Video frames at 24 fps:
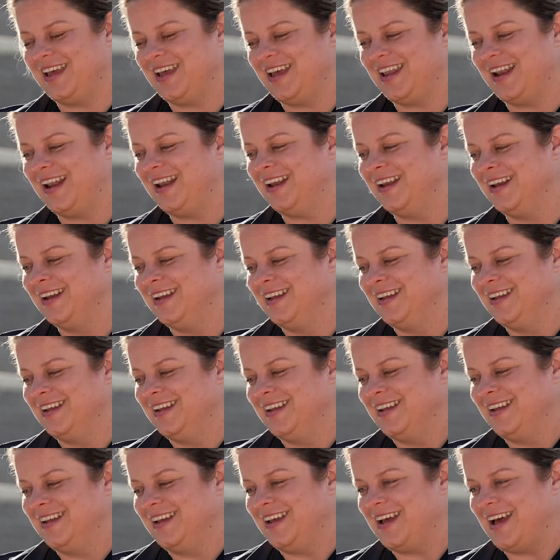And
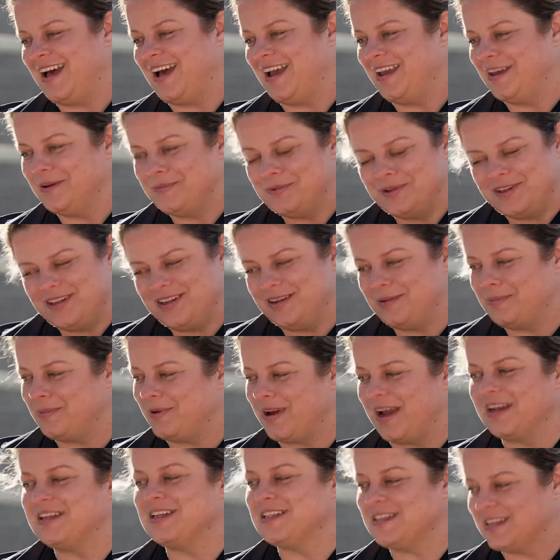I hit with it in
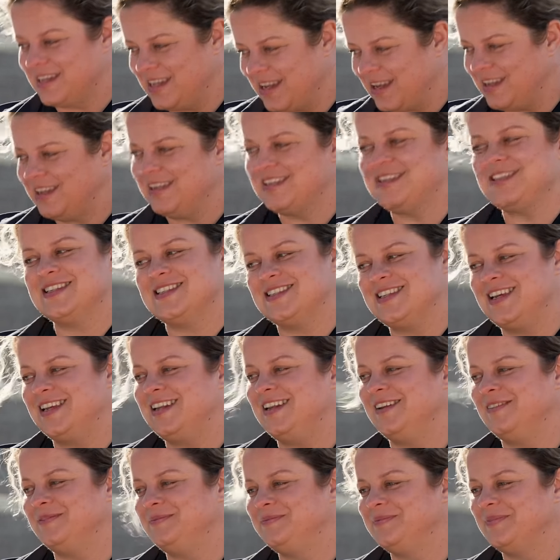practice. I was like, yeah, this is it.